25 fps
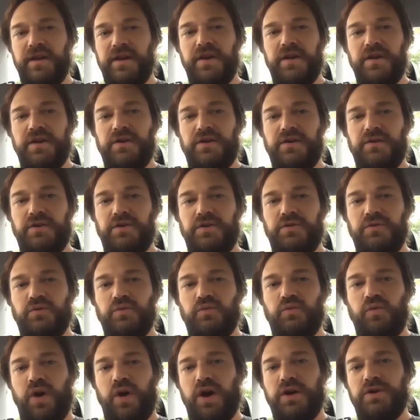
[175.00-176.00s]
you
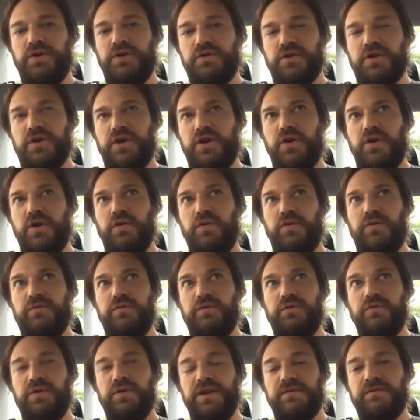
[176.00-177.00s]
run your code
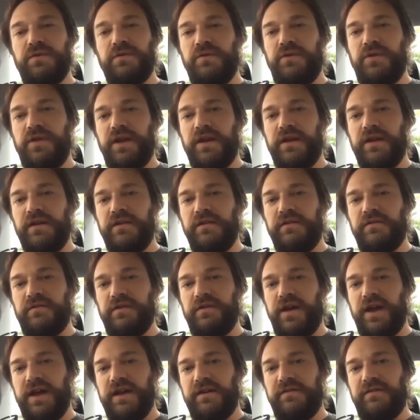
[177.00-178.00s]
through different things
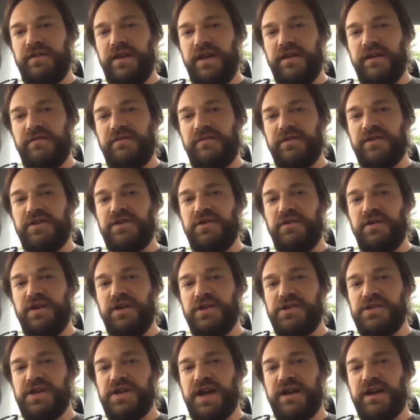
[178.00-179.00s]
like, say,
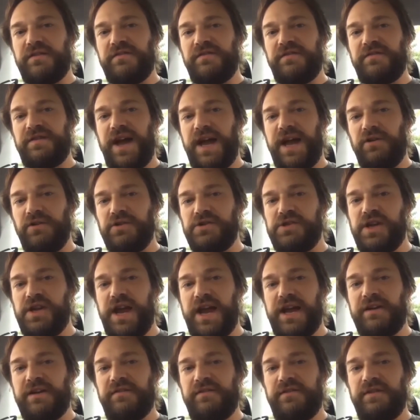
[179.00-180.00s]
security checks, style
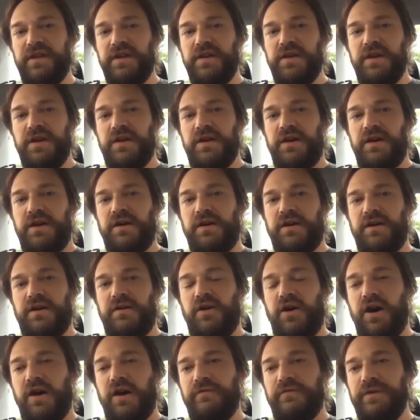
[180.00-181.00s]
checks.
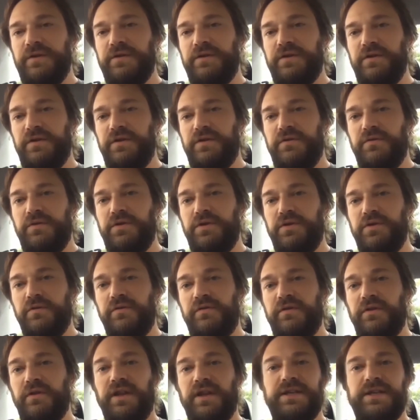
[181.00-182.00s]
Often you
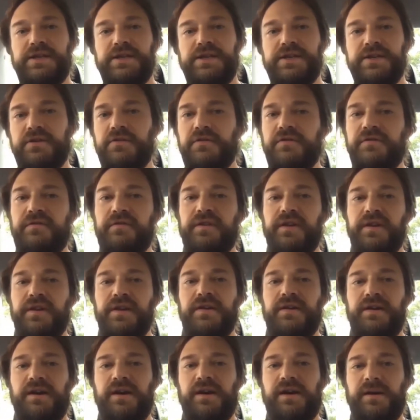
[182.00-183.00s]
use linters.
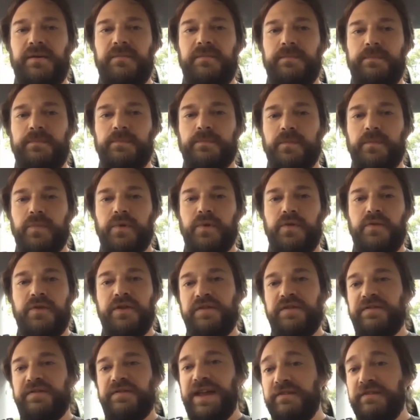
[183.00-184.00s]

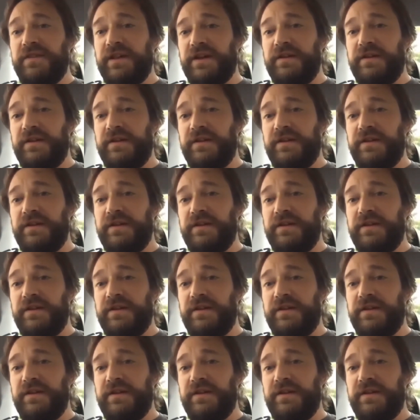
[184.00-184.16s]
This sounds like a